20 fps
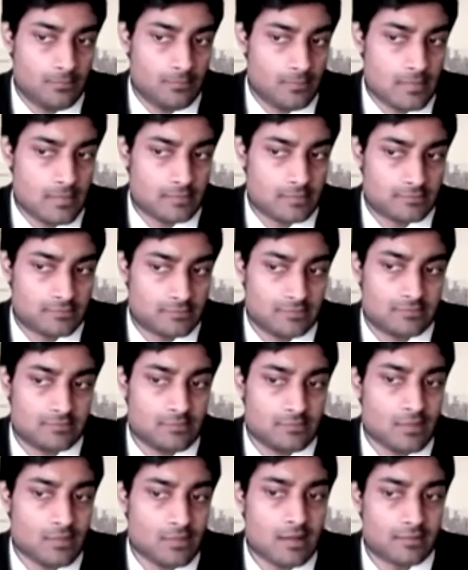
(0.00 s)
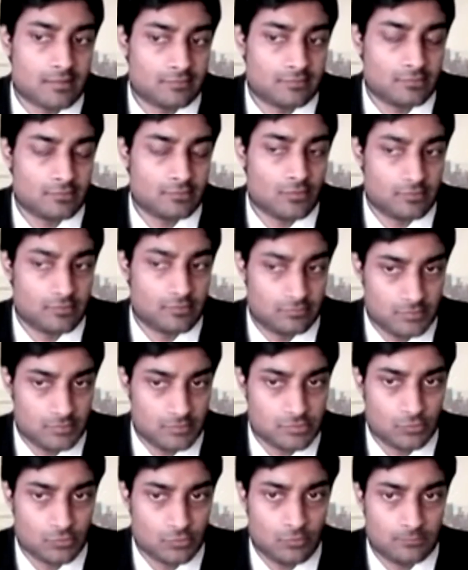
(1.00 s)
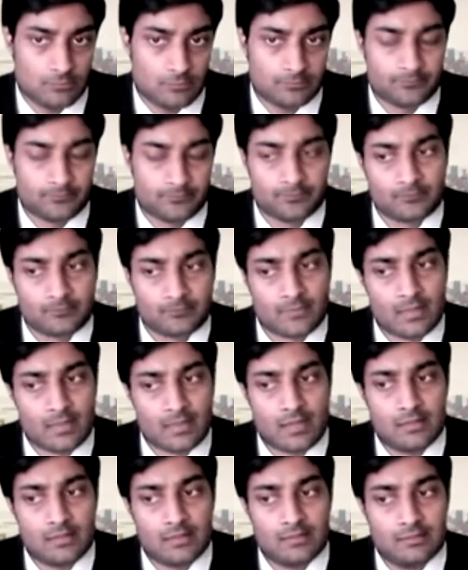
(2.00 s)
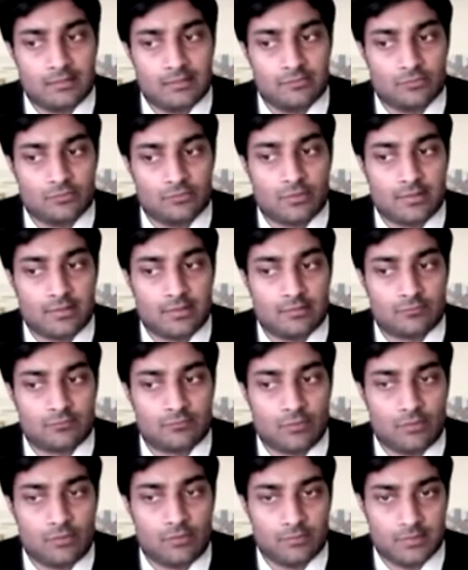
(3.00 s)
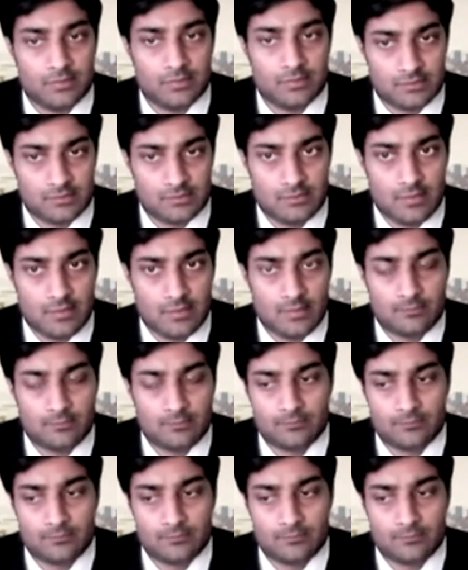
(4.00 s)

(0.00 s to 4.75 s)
since the markets are not as mature, there's not enough competition there.